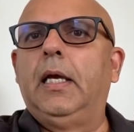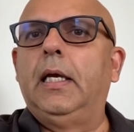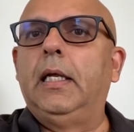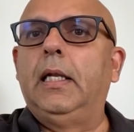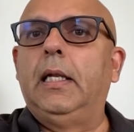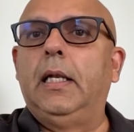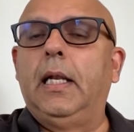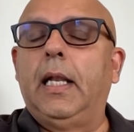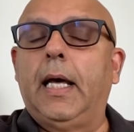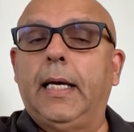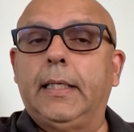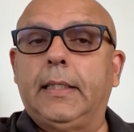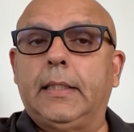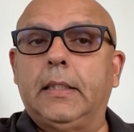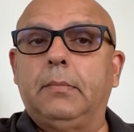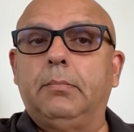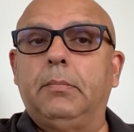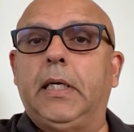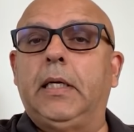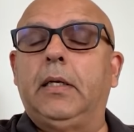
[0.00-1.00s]

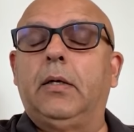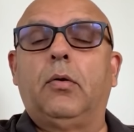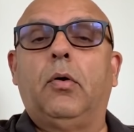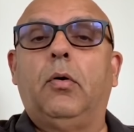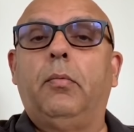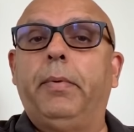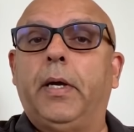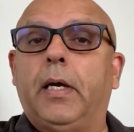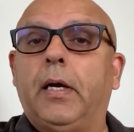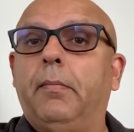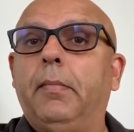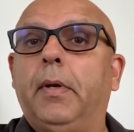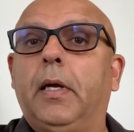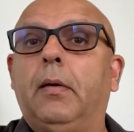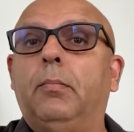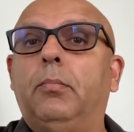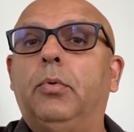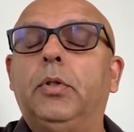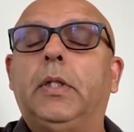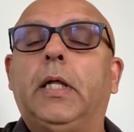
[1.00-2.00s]
enlightenment or becoming
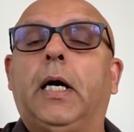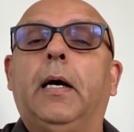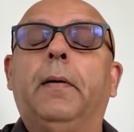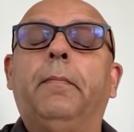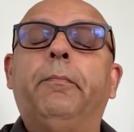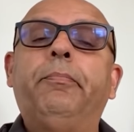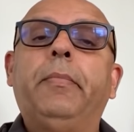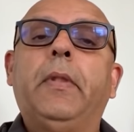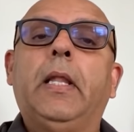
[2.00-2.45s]
a Buddha,